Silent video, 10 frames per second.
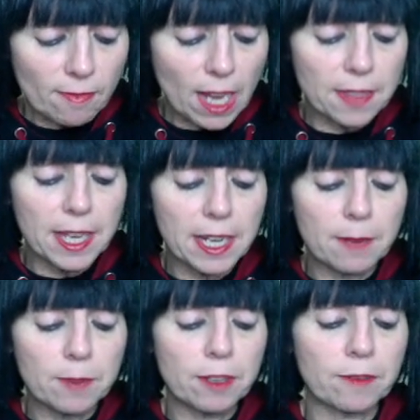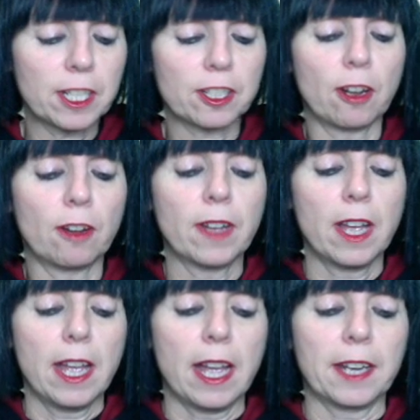and then I'm going to finish off,
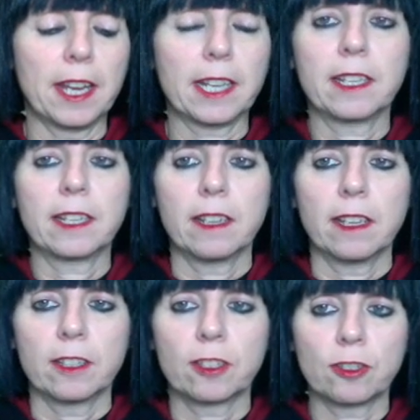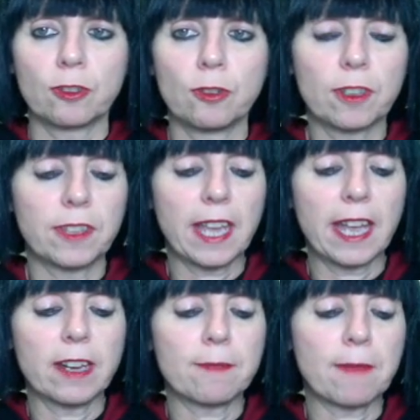and I can stroke the
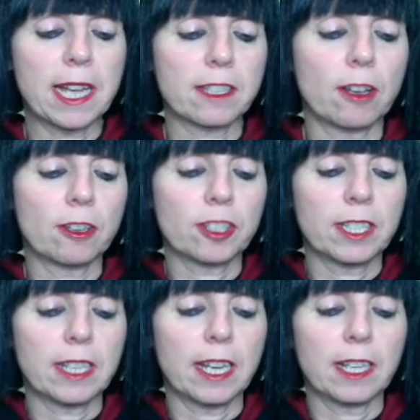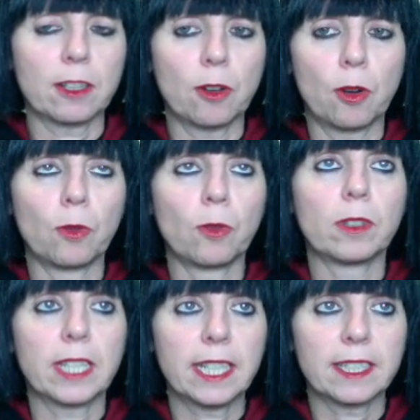area, massage it, I can
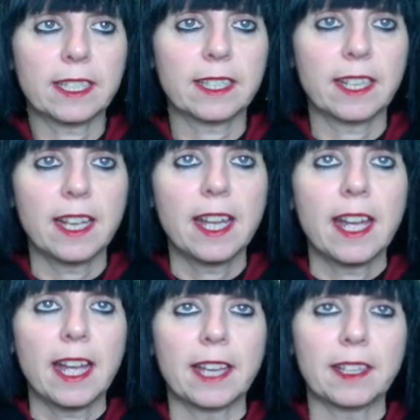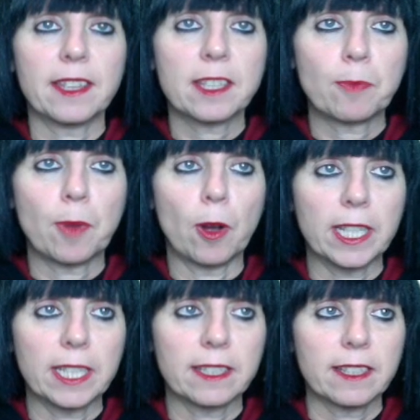hold it, and at this
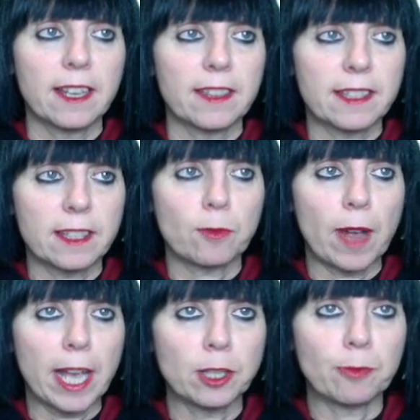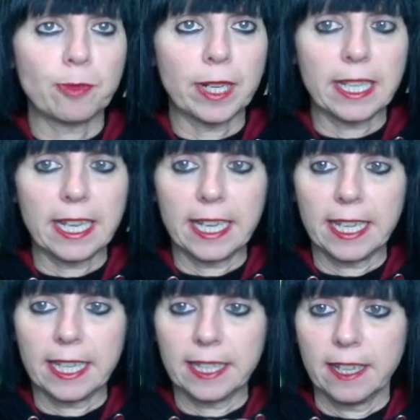point this is where you bring
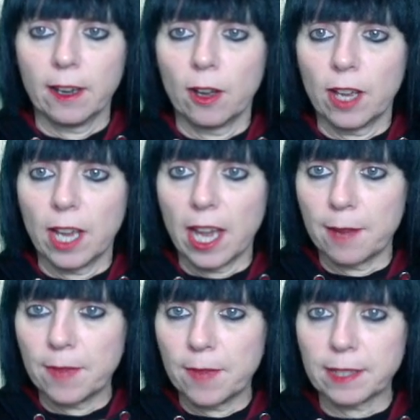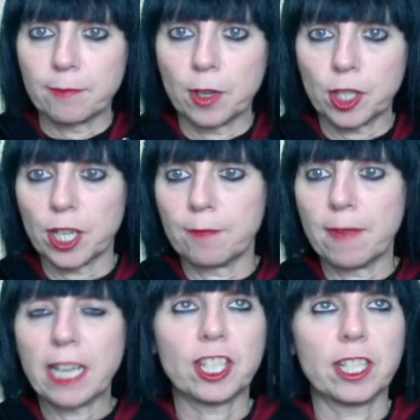in as much
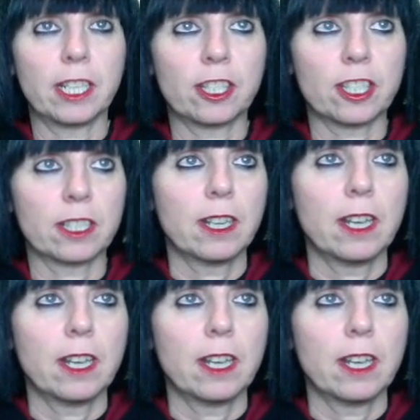imagination